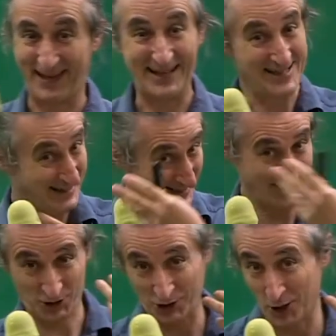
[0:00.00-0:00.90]
It
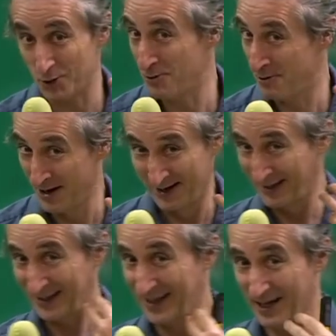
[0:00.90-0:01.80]
doesn't show
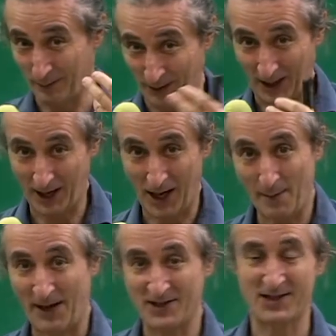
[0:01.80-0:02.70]
here, but
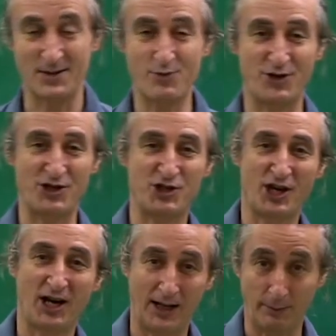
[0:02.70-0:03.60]
I'm actually pretty shy.